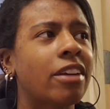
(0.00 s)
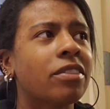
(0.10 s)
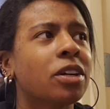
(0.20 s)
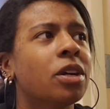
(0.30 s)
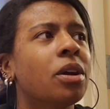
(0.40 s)

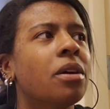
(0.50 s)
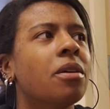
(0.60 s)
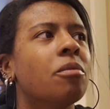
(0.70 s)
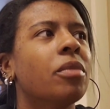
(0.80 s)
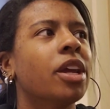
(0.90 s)
But you know,
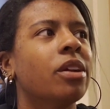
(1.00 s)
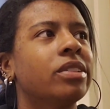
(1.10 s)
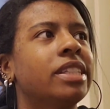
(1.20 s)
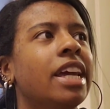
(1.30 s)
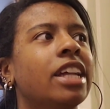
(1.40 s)
technically
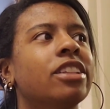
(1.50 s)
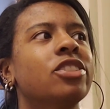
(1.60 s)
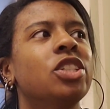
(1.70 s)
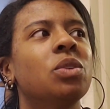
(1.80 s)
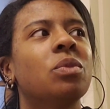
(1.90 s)
she
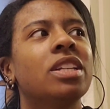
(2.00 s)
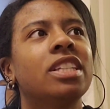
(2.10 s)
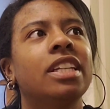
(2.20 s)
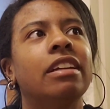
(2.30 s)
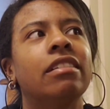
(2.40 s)
wasn't
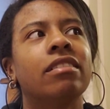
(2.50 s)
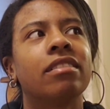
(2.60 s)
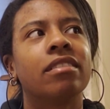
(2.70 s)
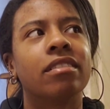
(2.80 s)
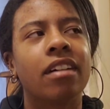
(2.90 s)
a
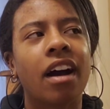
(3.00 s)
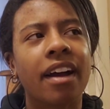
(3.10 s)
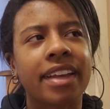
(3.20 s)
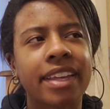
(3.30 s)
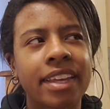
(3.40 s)
Key
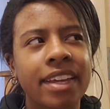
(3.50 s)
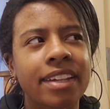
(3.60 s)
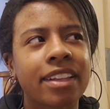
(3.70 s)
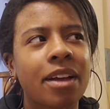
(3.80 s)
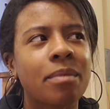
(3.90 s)
Club
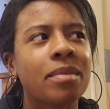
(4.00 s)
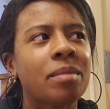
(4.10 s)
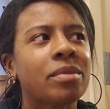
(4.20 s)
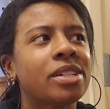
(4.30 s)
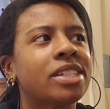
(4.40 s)
member. She would just